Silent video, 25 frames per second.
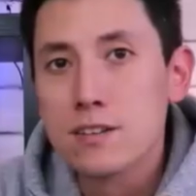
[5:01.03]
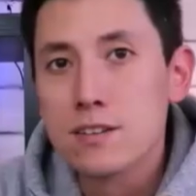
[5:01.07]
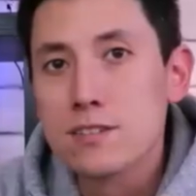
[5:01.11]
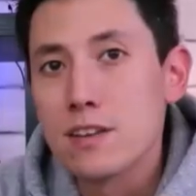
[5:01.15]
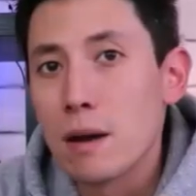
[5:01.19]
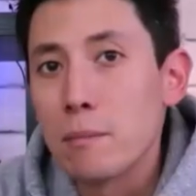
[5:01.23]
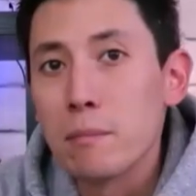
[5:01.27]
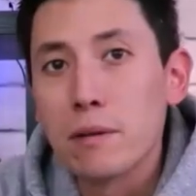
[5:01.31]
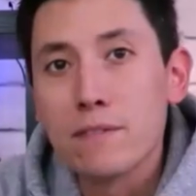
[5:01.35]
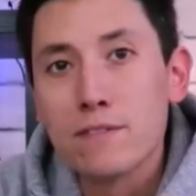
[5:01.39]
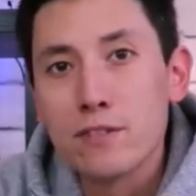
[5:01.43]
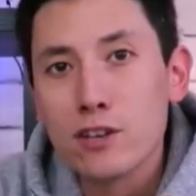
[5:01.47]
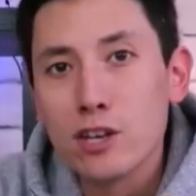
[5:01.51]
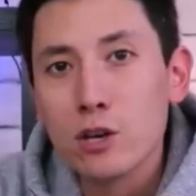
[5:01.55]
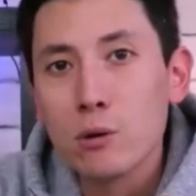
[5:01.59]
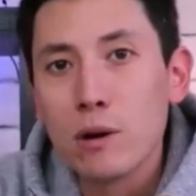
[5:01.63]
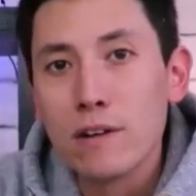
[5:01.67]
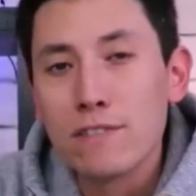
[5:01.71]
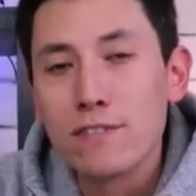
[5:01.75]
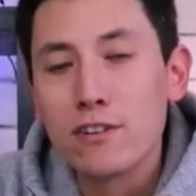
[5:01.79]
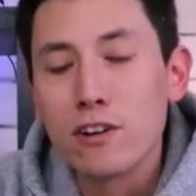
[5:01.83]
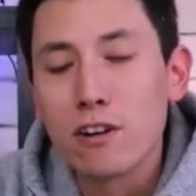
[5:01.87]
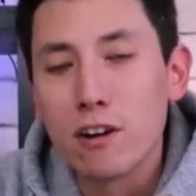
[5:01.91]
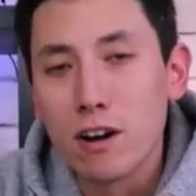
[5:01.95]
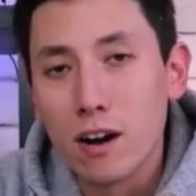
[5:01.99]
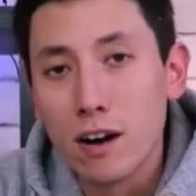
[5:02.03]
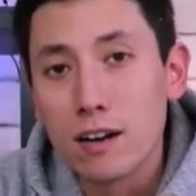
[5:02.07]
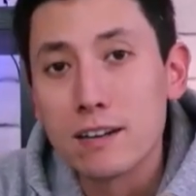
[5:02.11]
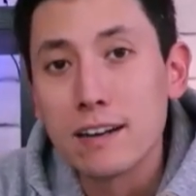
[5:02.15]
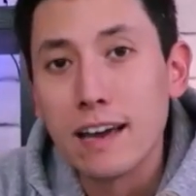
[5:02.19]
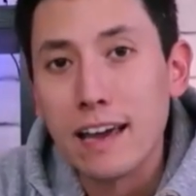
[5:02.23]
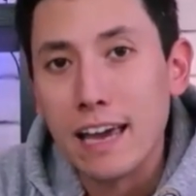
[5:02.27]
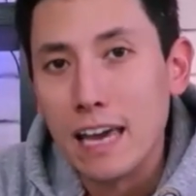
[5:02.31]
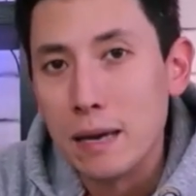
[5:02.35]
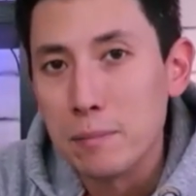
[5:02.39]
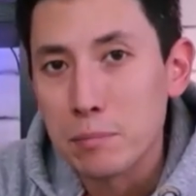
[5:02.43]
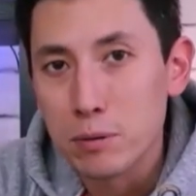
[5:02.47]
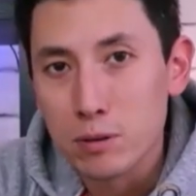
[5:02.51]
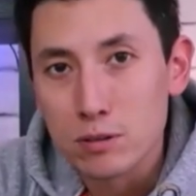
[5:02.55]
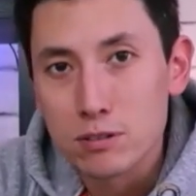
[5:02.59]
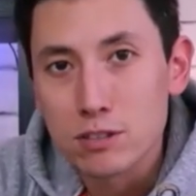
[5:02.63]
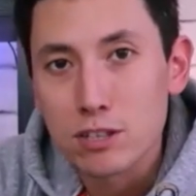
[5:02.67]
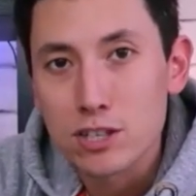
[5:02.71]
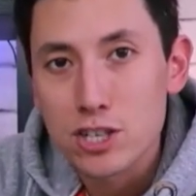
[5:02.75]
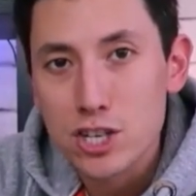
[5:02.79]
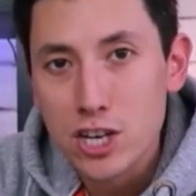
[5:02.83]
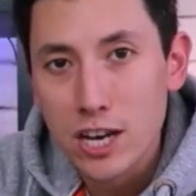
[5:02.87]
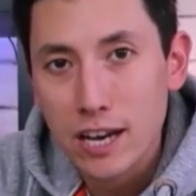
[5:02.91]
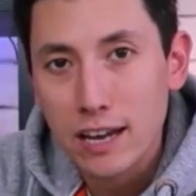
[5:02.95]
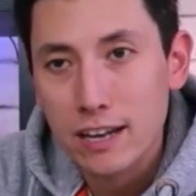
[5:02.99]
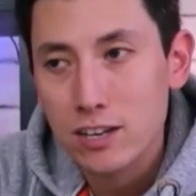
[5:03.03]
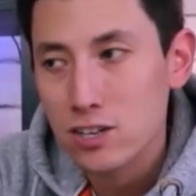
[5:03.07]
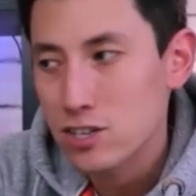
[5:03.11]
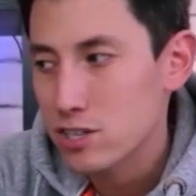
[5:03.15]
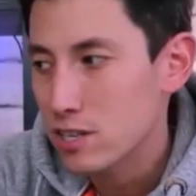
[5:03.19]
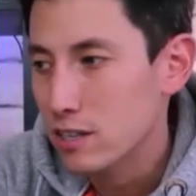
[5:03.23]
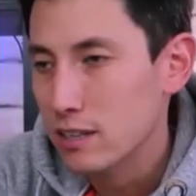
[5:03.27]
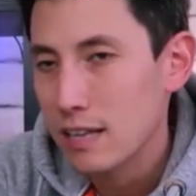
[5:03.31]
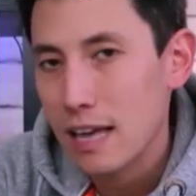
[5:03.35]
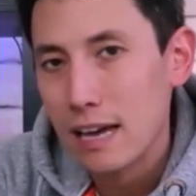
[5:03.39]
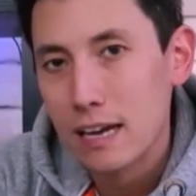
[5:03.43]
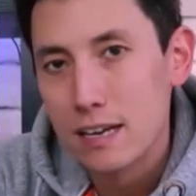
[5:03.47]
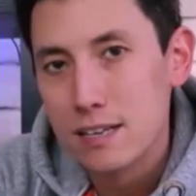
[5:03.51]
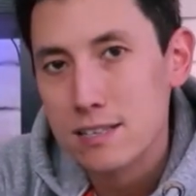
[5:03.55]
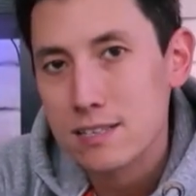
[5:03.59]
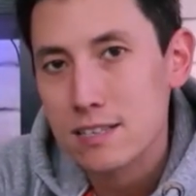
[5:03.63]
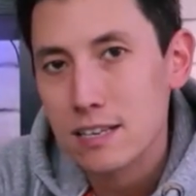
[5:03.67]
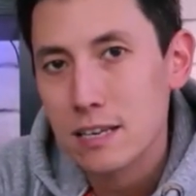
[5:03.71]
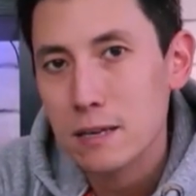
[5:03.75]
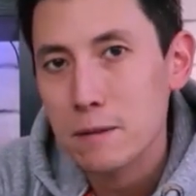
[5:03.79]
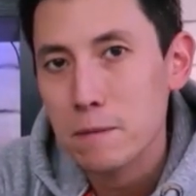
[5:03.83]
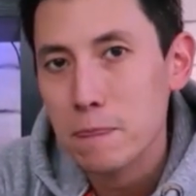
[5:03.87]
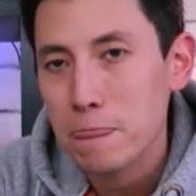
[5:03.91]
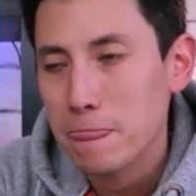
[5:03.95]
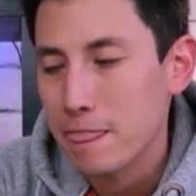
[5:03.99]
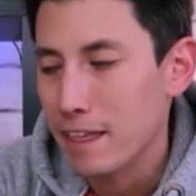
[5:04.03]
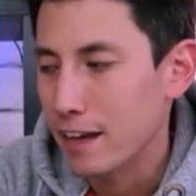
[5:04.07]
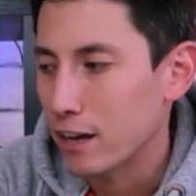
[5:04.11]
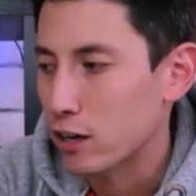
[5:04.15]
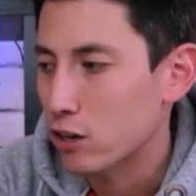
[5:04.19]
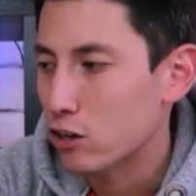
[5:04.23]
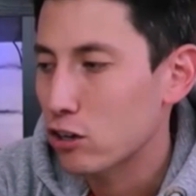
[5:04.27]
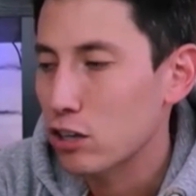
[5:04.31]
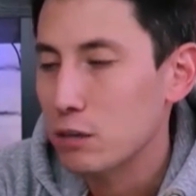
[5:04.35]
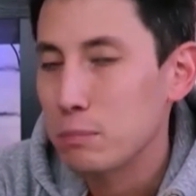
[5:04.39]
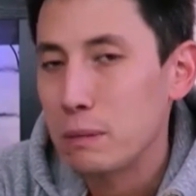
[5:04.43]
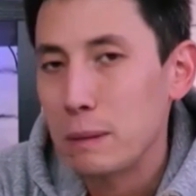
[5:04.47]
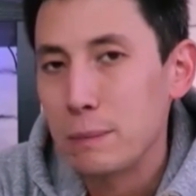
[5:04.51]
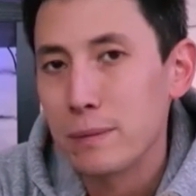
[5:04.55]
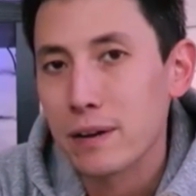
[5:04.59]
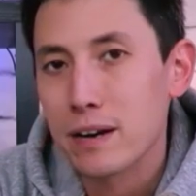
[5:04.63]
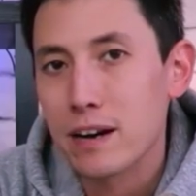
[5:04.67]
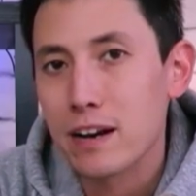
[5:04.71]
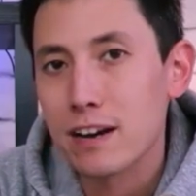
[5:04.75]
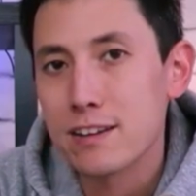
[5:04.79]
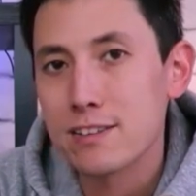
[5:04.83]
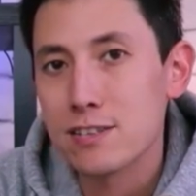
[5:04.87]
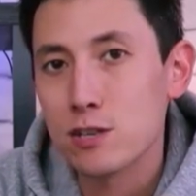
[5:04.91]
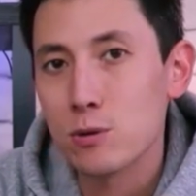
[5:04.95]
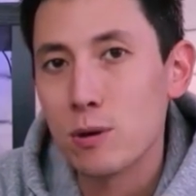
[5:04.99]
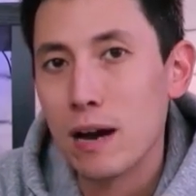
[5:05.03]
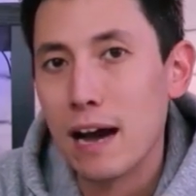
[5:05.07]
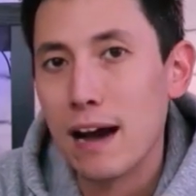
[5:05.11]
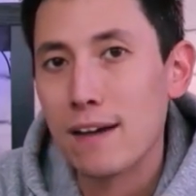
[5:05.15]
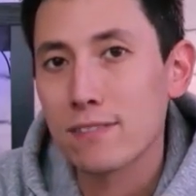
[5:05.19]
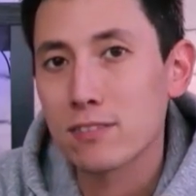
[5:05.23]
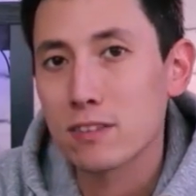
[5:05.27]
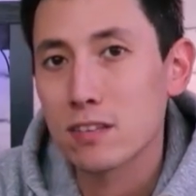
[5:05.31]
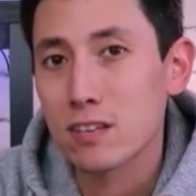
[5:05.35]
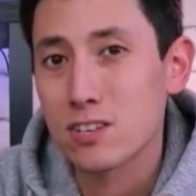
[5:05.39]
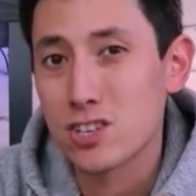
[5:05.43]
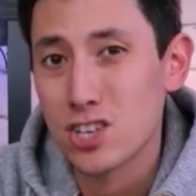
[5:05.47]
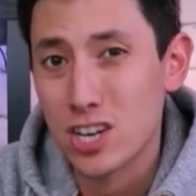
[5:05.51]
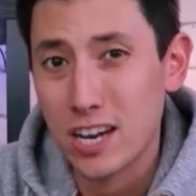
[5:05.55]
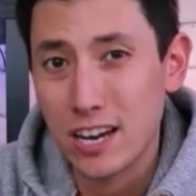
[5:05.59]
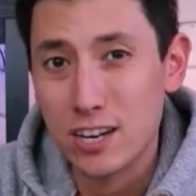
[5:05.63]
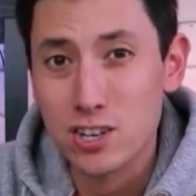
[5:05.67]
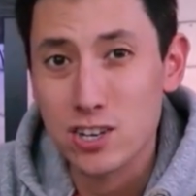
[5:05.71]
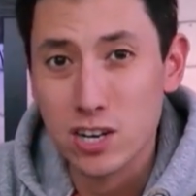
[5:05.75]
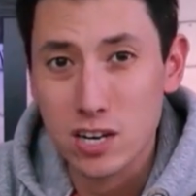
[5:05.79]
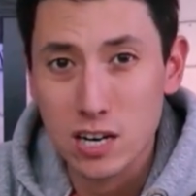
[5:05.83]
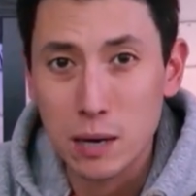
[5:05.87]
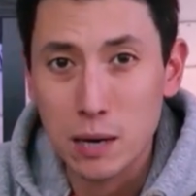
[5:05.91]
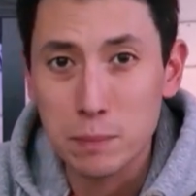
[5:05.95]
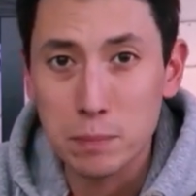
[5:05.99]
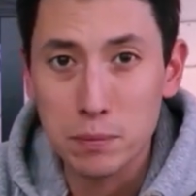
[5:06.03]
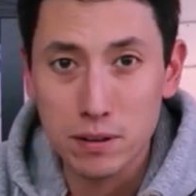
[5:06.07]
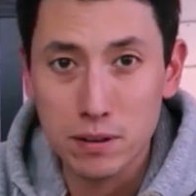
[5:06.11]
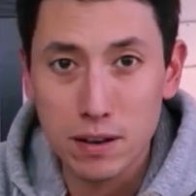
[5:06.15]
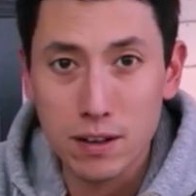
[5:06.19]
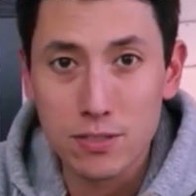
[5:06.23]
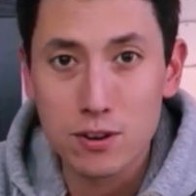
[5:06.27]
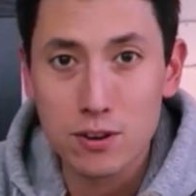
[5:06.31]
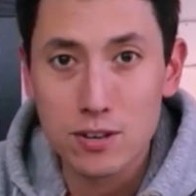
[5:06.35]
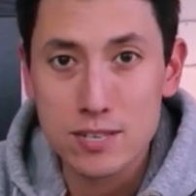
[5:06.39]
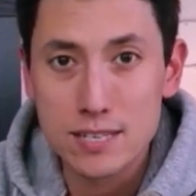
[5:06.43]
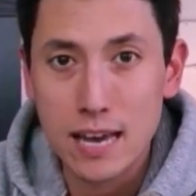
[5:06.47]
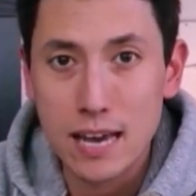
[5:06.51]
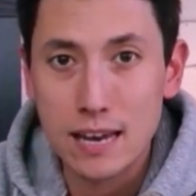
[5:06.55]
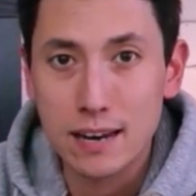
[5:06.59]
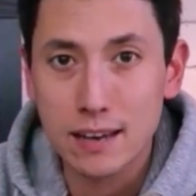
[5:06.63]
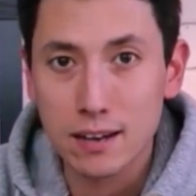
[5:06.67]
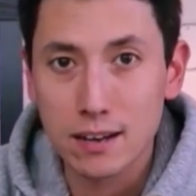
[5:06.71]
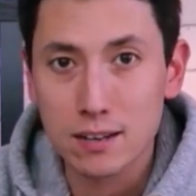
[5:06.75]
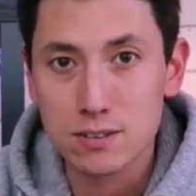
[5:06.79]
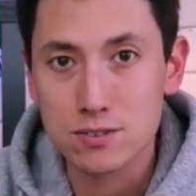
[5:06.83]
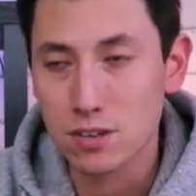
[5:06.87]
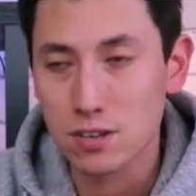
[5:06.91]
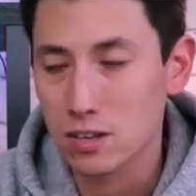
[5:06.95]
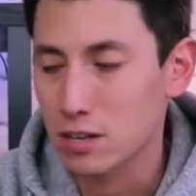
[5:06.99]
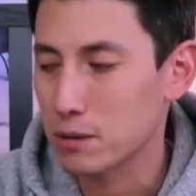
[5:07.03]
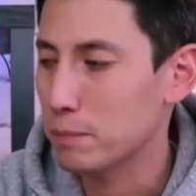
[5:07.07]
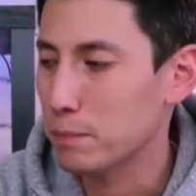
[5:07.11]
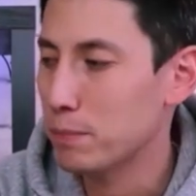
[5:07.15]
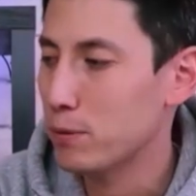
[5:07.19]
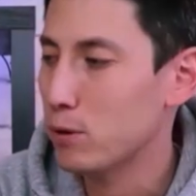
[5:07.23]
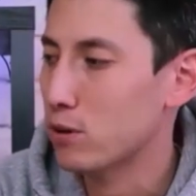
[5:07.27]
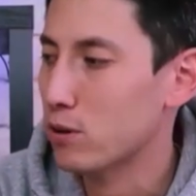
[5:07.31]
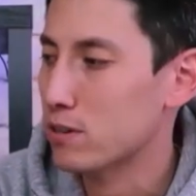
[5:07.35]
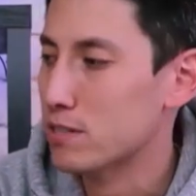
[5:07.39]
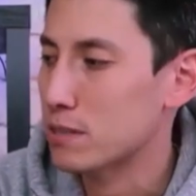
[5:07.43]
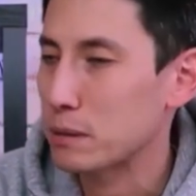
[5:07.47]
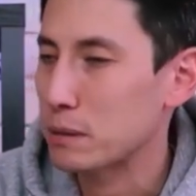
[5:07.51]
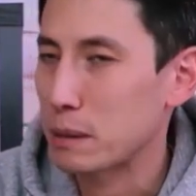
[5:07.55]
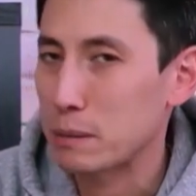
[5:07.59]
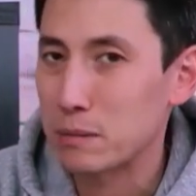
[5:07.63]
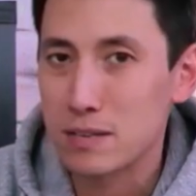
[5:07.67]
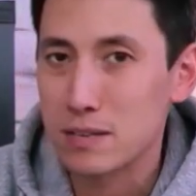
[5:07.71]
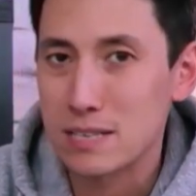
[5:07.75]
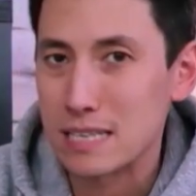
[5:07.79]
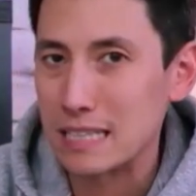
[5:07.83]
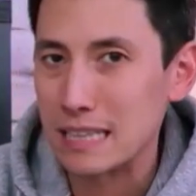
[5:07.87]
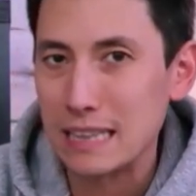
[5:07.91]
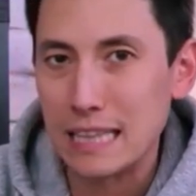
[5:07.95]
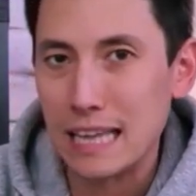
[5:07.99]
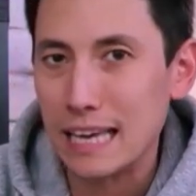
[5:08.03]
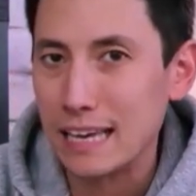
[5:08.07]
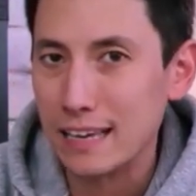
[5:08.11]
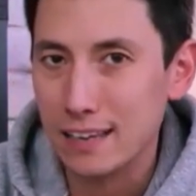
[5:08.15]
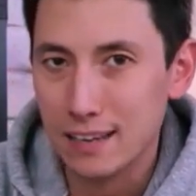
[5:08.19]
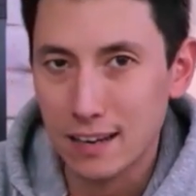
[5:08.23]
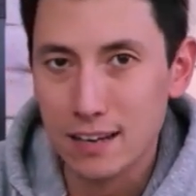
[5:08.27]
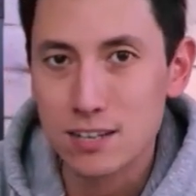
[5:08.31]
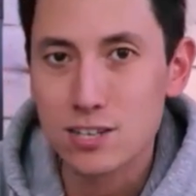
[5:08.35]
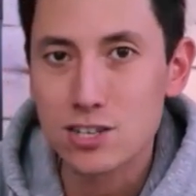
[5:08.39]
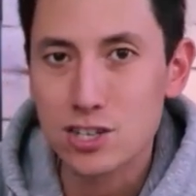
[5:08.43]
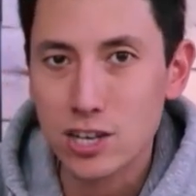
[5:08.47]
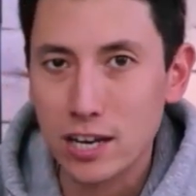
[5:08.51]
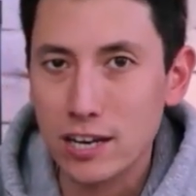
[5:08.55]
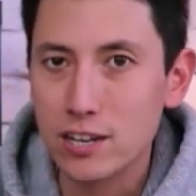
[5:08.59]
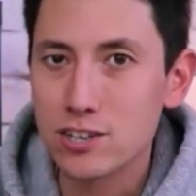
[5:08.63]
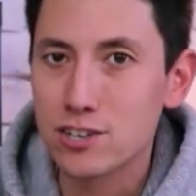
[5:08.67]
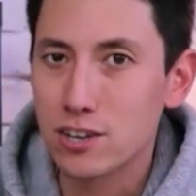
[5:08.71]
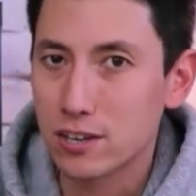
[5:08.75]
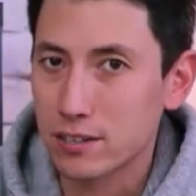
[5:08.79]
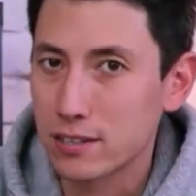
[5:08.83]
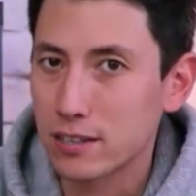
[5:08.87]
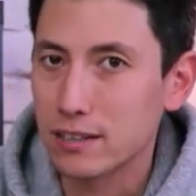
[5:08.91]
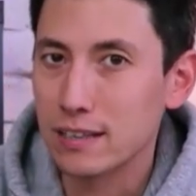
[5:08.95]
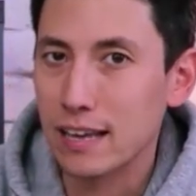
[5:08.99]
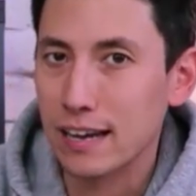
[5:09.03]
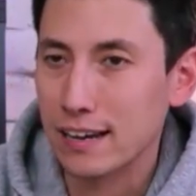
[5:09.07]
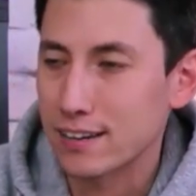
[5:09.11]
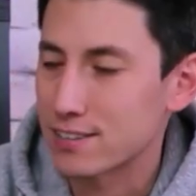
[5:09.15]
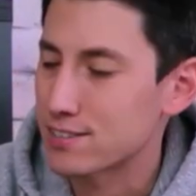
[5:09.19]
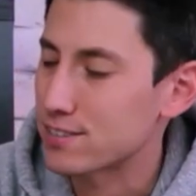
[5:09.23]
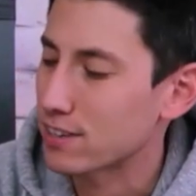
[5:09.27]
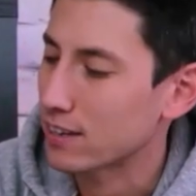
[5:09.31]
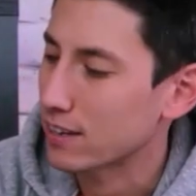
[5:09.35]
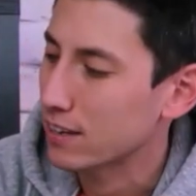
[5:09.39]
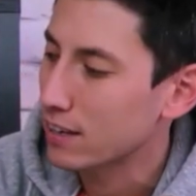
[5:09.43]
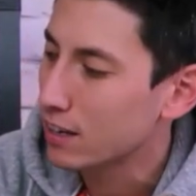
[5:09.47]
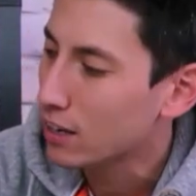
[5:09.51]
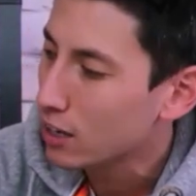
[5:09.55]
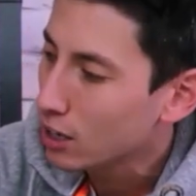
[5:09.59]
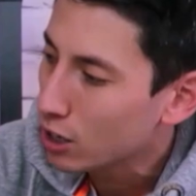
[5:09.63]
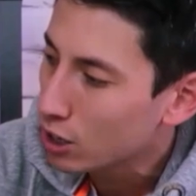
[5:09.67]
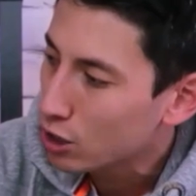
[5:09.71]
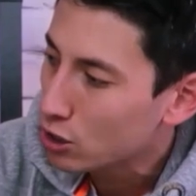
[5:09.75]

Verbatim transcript: Some of you, if you're unable to change to legacy, it could be because you have to change a couple other settings. The computer sometimes doesn't like us changing to legacy.